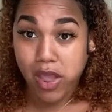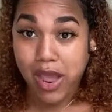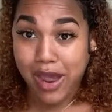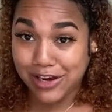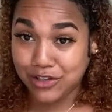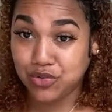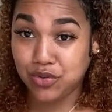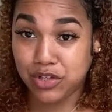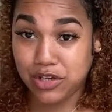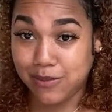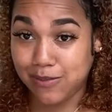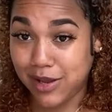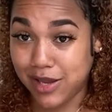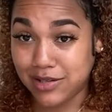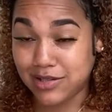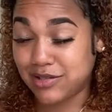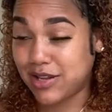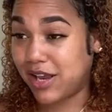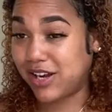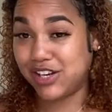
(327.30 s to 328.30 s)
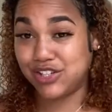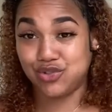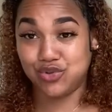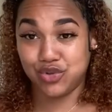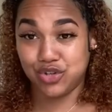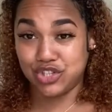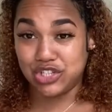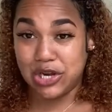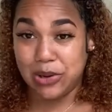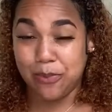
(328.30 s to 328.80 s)
I told him yes and I
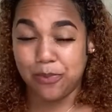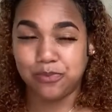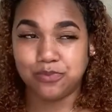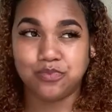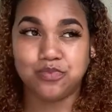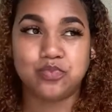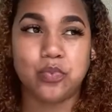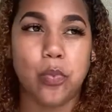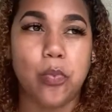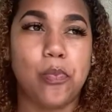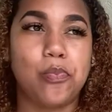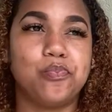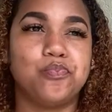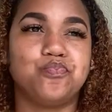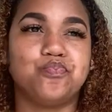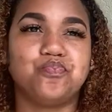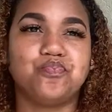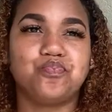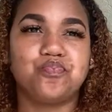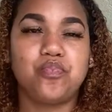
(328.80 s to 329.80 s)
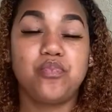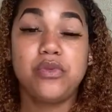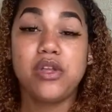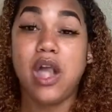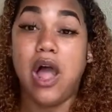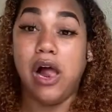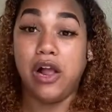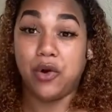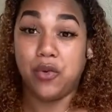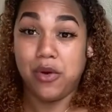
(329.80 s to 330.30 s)
took the job.
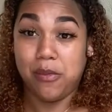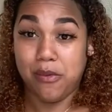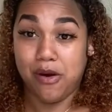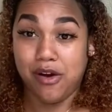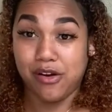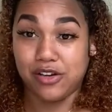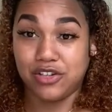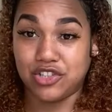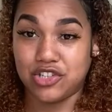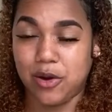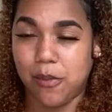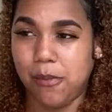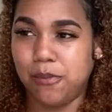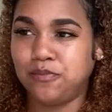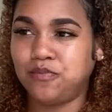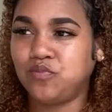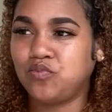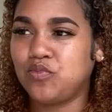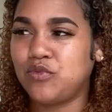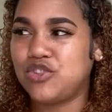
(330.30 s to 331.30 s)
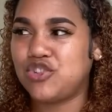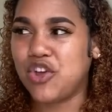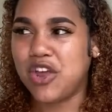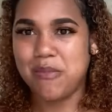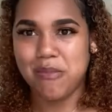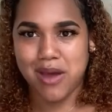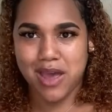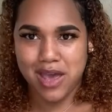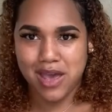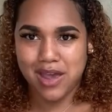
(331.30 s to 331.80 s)
I quit my other job. So
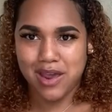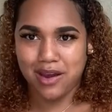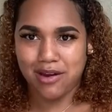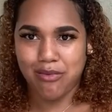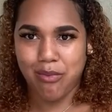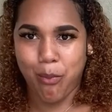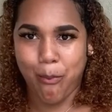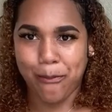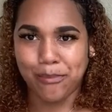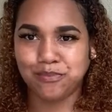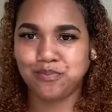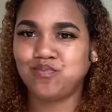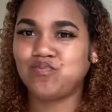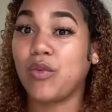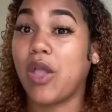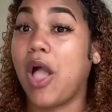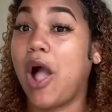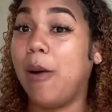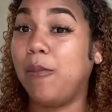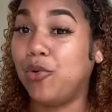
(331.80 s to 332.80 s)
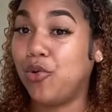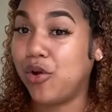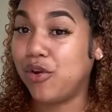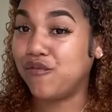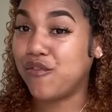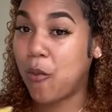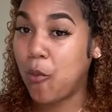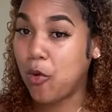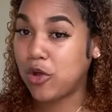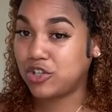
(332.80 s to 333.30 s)
in my head, I'm going
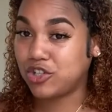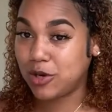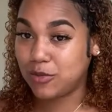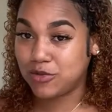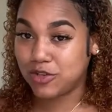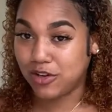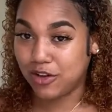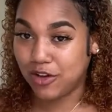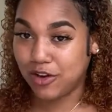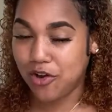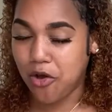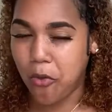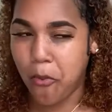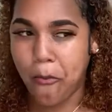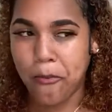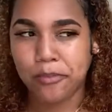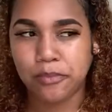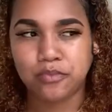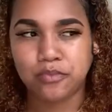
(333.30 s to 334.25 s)
from one job to the other.